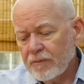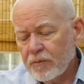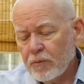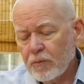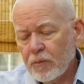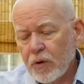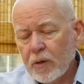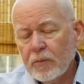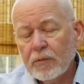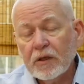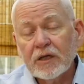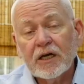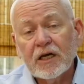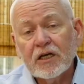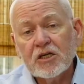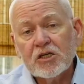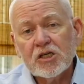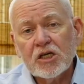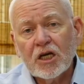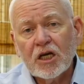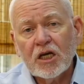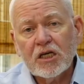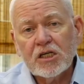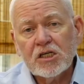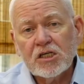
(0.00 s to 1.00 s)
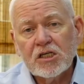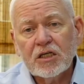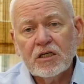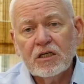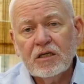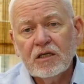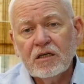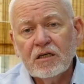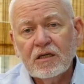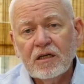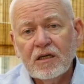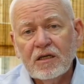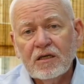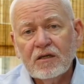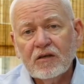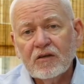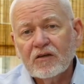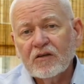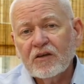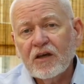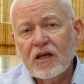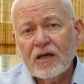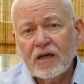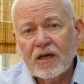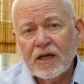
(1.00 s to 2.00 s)
public education in the
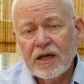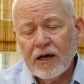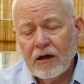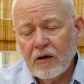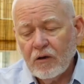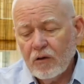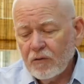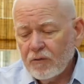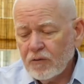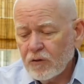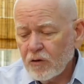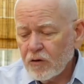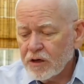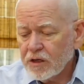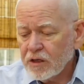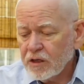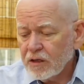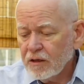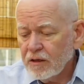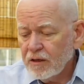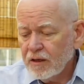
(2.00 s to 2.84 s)
state of California,